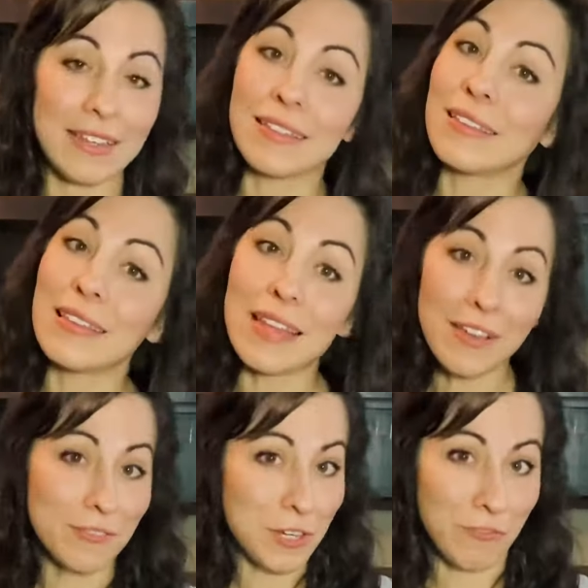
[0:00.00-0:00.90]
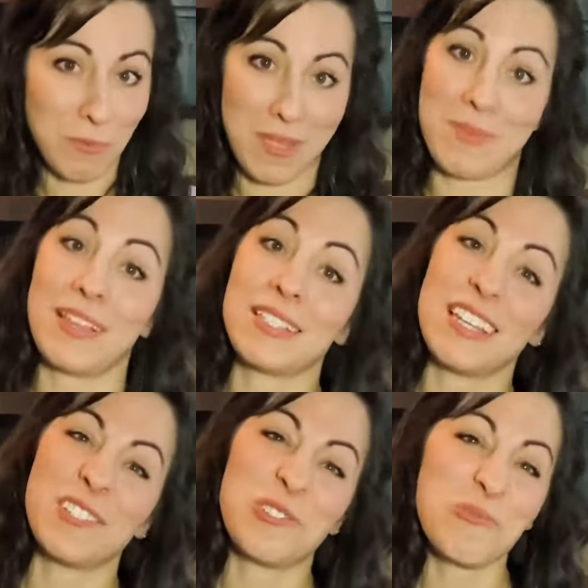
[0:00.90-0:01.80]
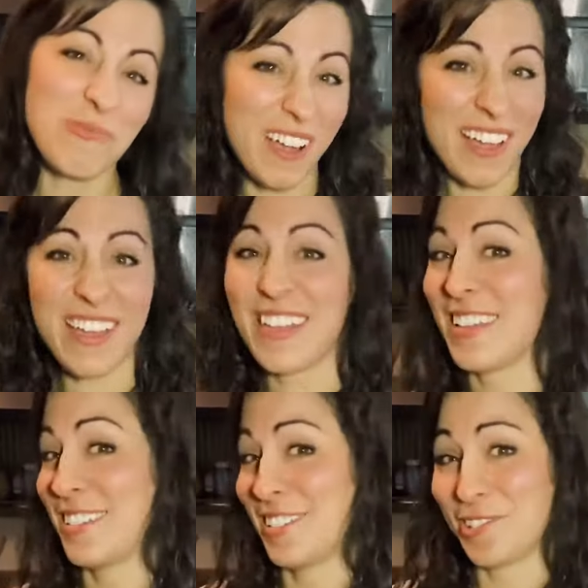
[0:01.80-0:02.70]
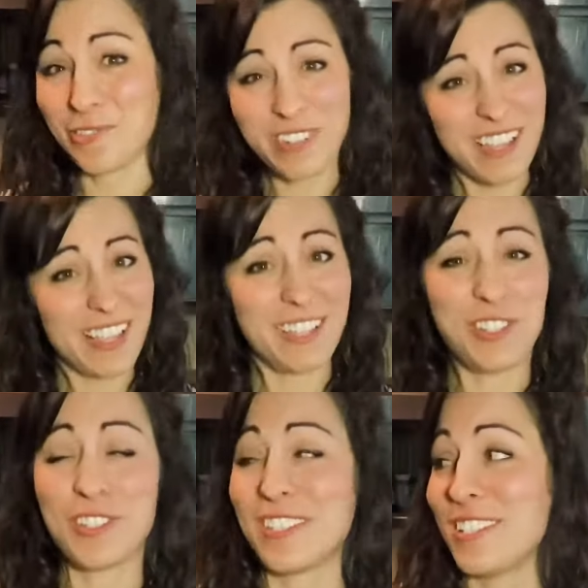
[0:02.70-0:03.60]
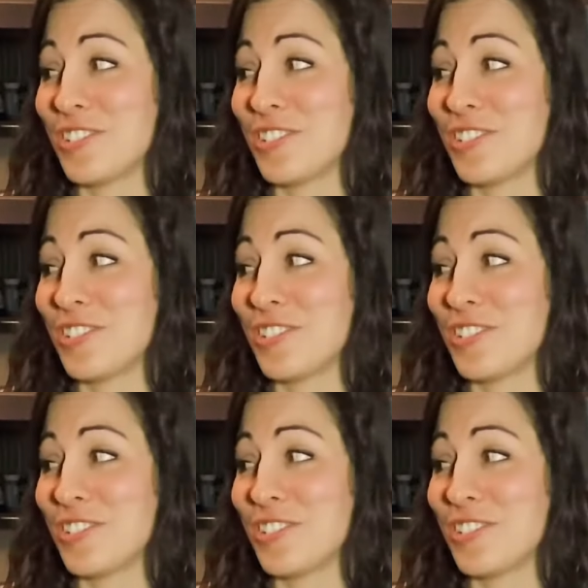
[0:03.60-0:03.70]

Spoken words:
leftover meat because it is dry and stringy and just